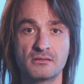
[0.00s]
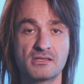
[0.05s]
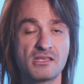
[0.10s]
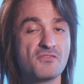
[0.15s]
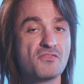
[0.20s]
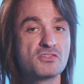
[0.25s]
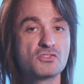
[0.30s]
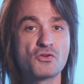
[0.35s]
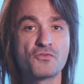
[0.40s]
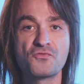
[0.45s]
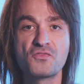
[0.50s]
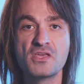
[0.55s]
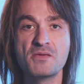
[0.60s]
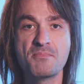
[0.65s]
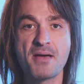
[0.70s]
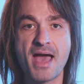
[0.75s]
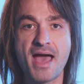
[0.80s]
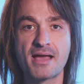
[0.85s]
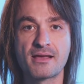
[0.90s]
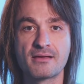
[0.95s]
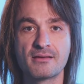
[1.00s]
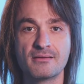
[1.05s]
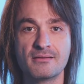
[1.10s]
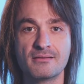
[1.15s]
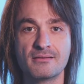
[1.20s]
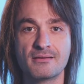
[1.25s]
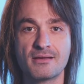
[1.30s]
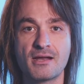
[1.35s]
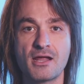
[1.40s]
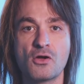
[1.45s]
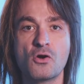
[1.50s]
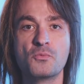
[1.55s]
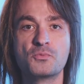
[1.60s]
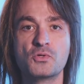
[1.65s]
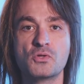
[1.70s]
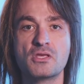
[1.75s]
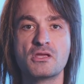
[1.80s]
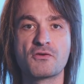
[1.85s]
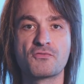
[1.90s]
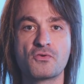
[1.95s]
Give us your feedback, and I hope
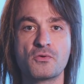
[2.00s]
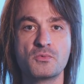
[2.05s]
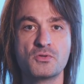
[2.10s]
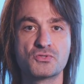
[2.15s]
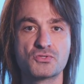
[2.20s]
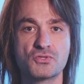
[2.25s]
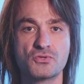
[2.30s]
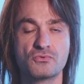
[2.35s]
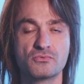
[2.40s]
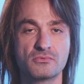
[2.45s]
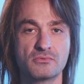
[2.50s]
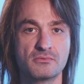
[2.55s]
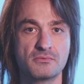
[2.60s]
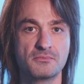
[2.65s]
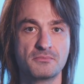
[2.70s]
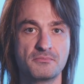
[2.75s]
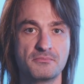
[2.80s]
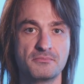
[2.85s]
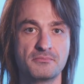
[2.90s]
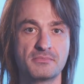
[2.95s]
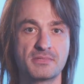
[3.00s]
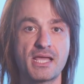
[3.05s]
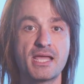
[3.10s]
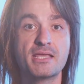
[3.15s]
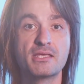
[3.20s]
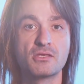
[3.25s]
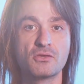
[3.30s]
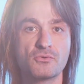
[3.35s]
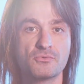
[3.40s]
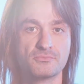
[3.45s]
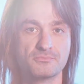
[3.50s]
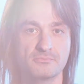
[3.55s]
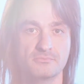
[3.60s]
to hear from you soon. Thank you.